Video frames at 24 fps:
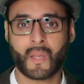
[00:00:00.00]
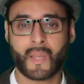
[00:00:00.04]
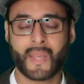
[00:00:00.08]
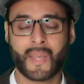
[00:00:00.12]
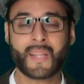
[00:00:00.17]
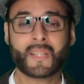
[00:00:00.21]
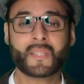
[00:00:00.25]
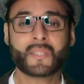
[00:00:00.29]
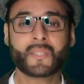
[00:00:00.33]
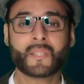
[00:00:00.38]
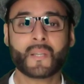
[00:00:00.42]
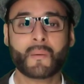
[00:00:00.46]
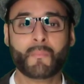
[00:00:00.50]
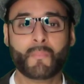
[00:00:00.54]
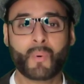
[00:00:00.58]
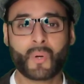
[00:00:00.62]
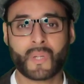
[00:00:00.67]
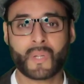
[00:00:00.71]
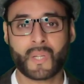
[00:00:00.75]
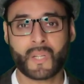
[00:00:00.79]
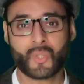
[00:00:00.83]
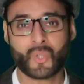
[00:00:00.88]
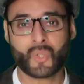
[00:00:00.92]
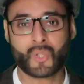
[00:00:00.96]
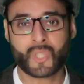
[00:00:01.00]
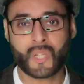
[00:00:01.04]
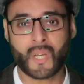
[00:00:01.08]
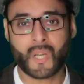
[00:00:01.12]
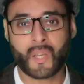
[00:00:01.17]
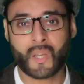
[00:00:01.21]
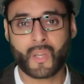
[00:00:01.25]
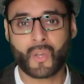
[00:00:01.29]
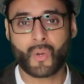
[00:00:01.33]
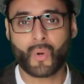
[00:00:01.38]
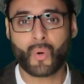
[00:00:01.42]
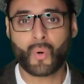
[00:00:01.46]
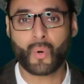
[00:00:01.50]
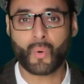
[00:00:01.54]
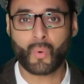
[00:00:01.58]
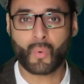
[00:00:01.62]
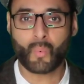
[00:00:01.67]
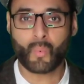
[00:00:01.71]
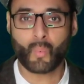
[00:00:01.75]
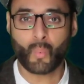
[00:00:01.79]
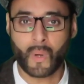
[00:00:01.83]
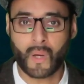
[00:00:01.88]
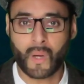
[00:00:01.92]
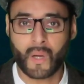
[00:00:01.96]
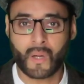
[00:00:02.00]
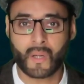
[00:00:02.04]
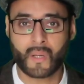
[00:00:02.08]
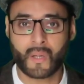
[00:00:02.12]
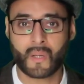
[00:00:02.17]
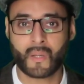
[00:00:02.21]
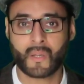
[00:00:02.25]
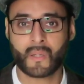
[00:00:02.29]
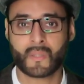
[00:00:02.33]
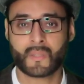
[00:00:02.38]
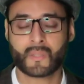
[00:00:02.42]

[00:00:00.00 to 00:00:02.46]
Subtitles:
get somebody to check your work.